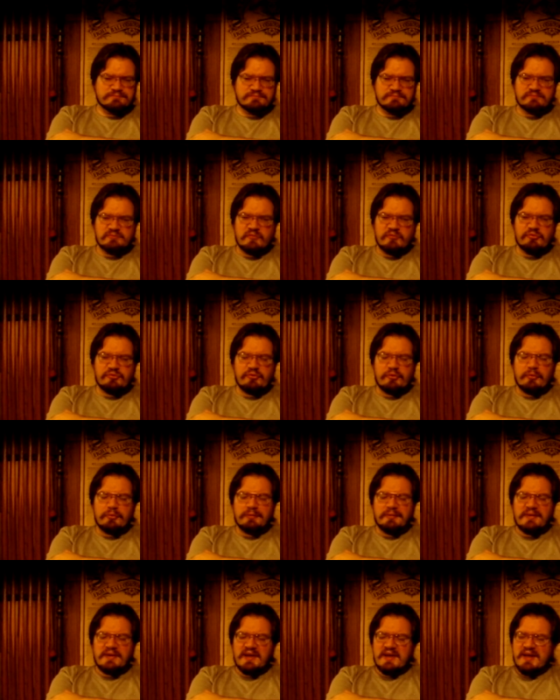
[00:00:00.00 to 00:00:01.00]
So
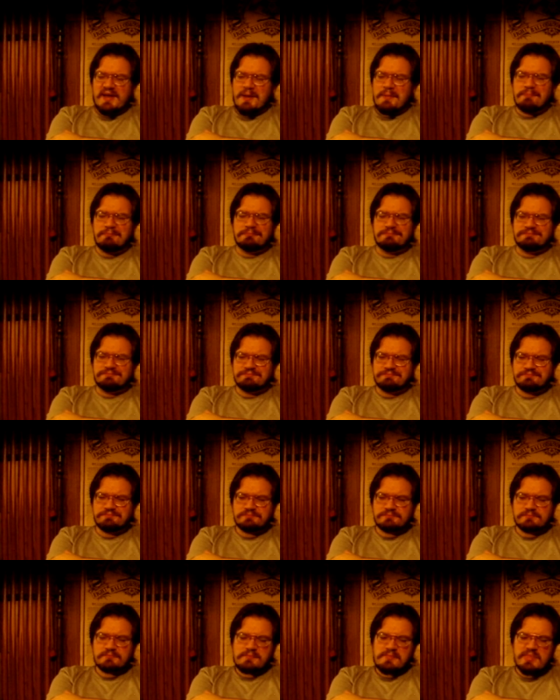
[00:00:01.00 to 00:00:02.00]
yeah,
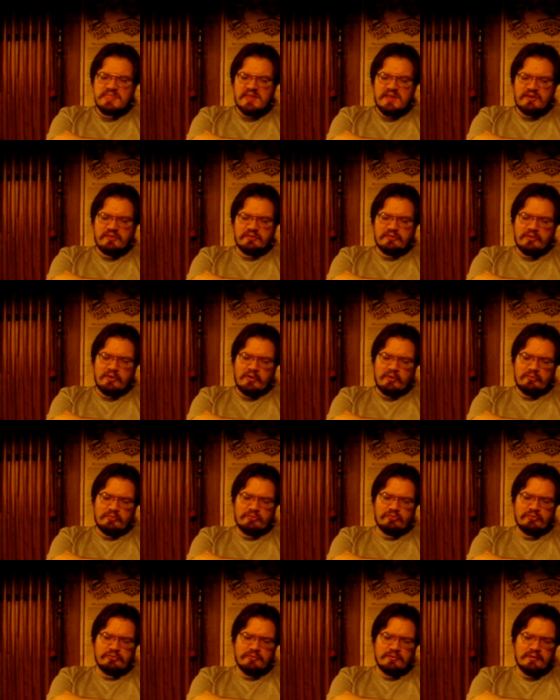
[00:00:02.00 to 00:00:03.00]

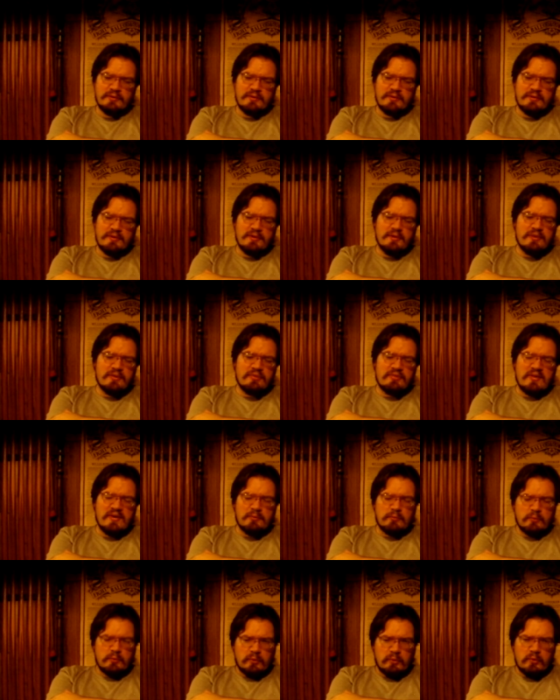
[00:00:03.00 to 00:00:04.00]
cults. They
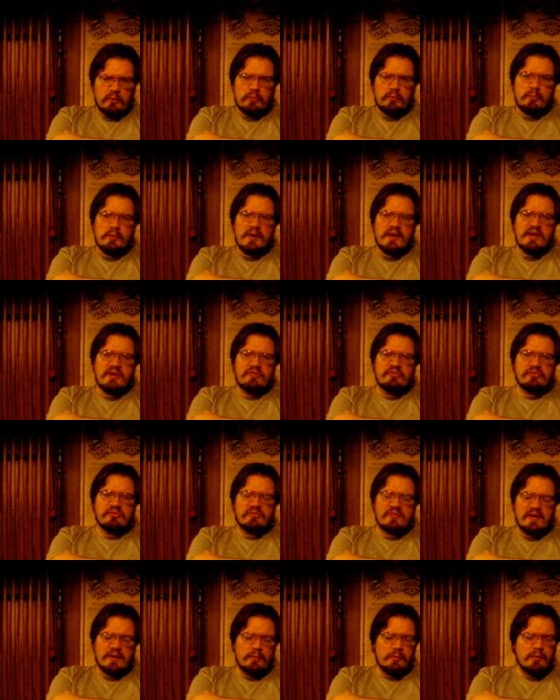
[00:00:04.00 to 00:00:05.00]
will always
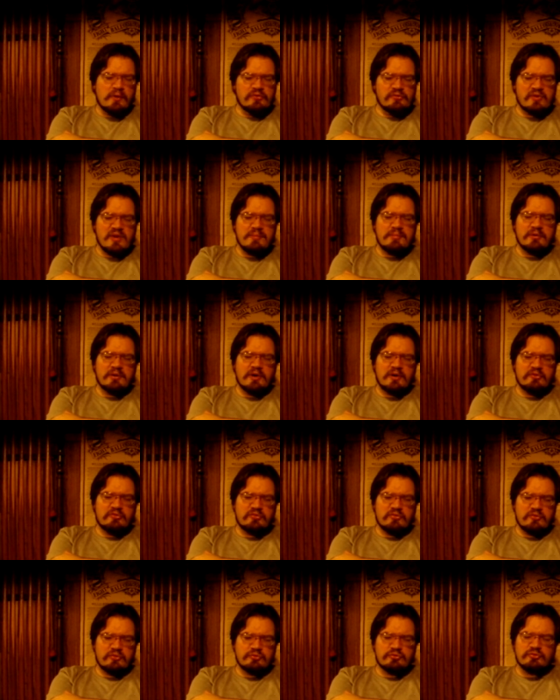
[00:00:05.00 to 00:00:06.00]
they always keep an eye to
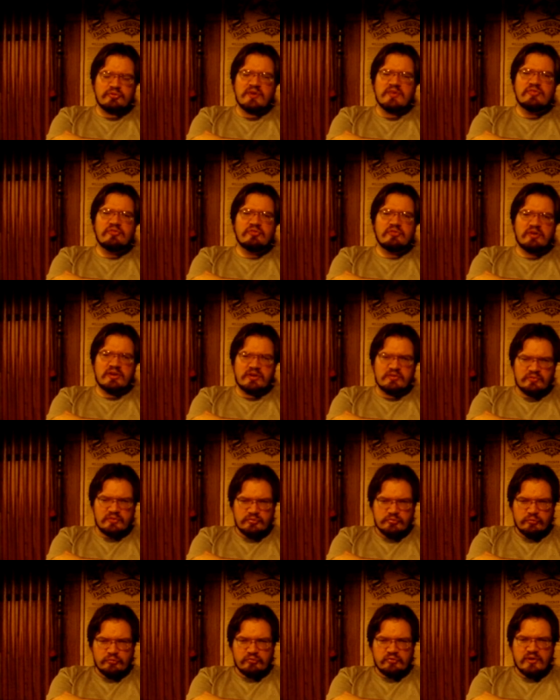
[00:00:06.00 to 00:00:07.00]
the trends in
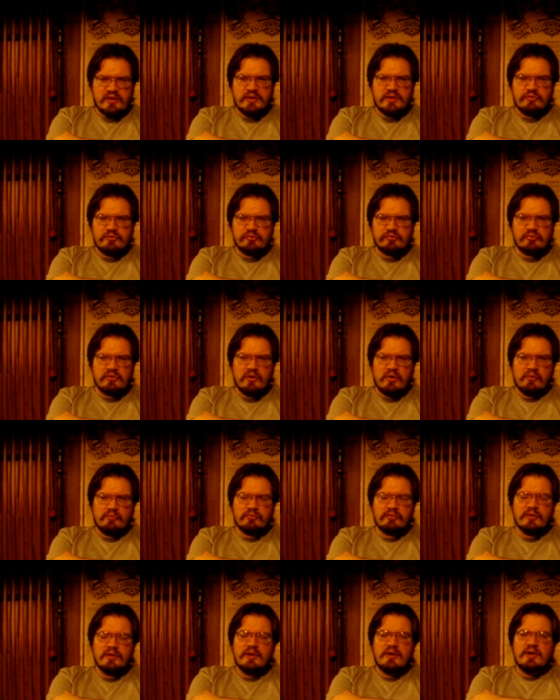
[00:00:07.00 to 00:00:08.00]
individuals like yourself,
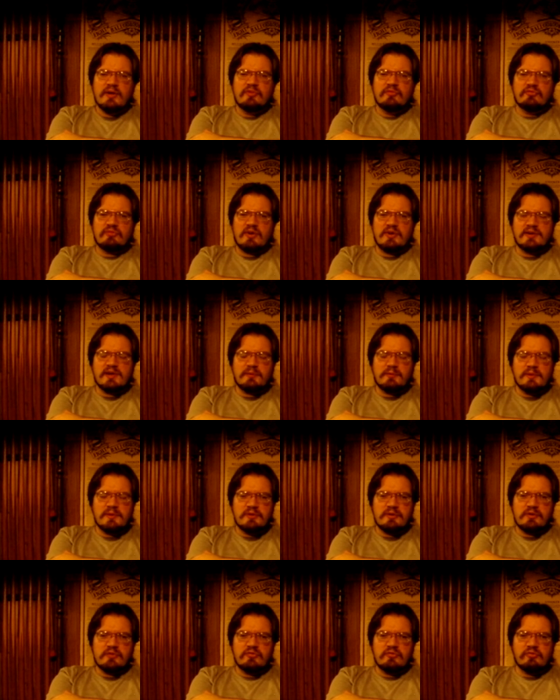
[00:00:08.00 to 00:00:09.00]
find out what you're
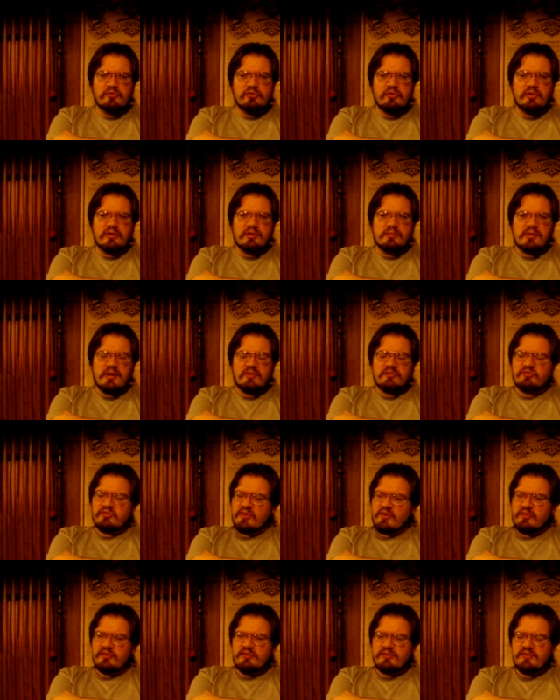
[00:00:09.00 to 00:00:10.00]
concerned about, tell
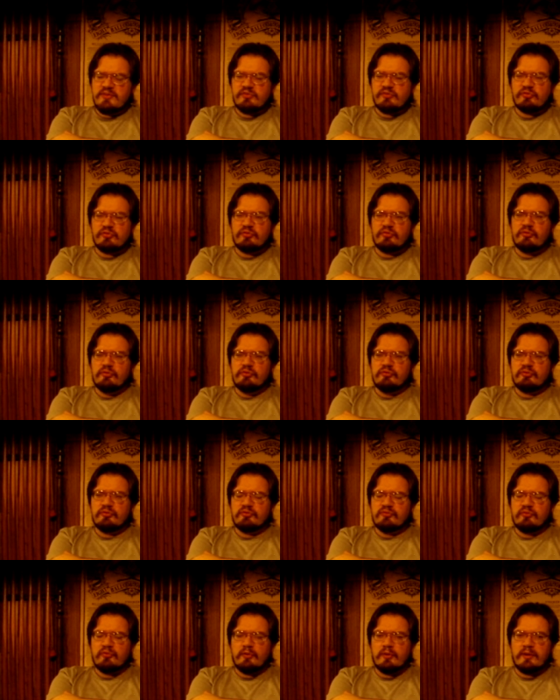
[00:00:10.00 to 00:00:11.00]
you there's a solution
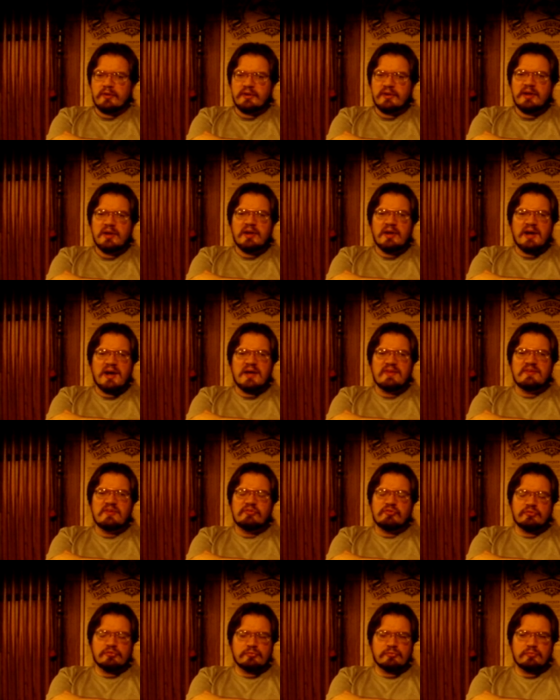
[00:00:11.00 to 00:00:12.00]
for it, and then
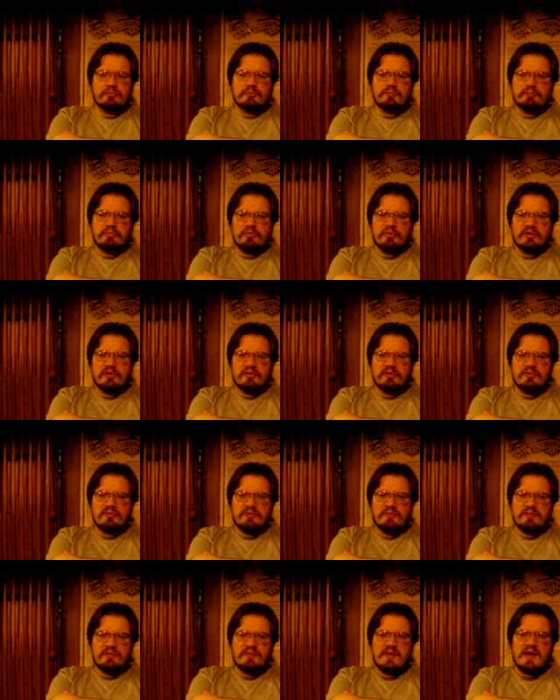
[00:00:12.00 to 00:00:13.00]
just put it
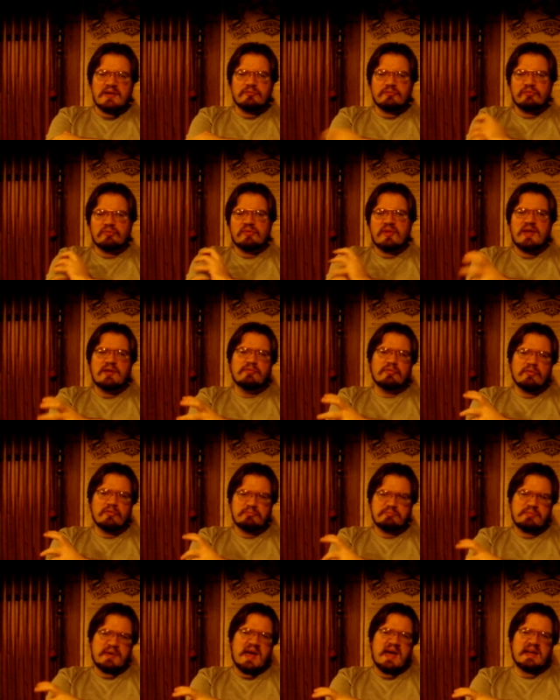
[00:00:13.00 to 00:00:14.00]
that flavor of
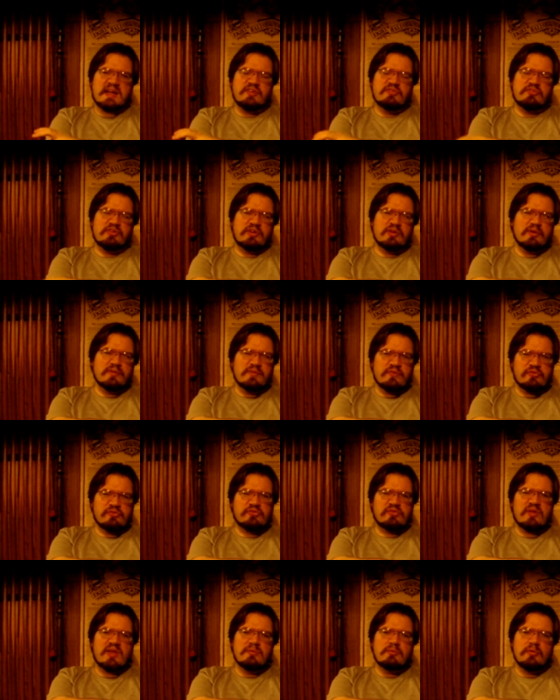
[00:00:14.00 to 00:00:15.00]
packaging on the
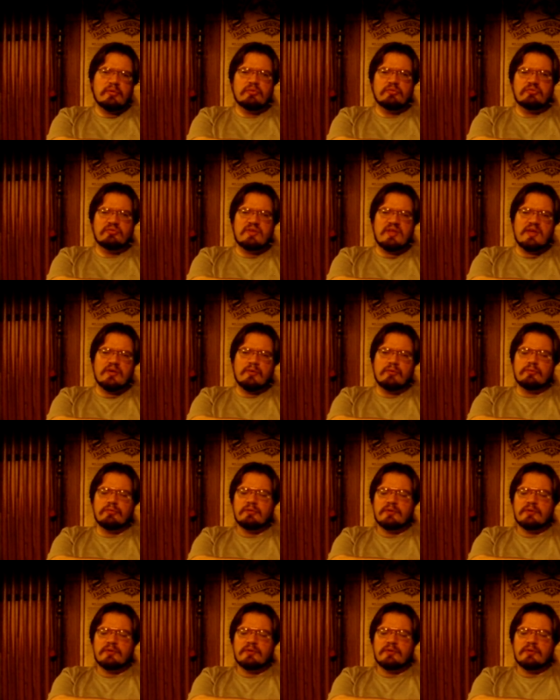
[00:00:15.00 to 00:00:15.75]
same old deal,